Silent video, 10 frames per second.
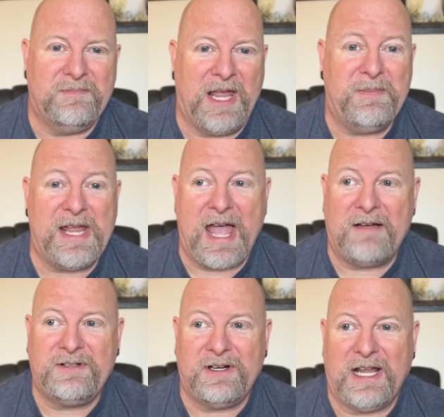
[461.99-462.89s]
maybe
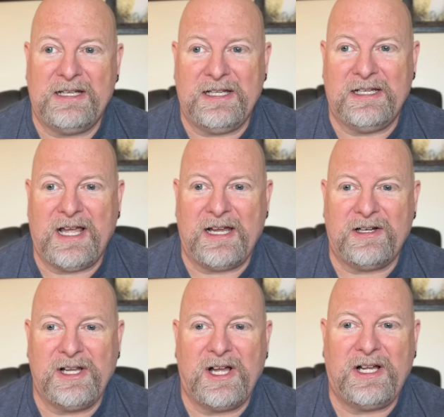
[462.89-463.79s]
after Andy and I
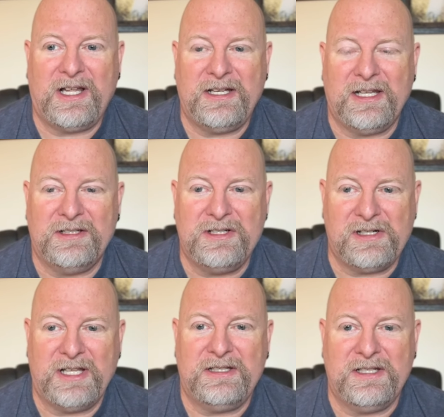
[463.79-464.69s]
are gone and Trent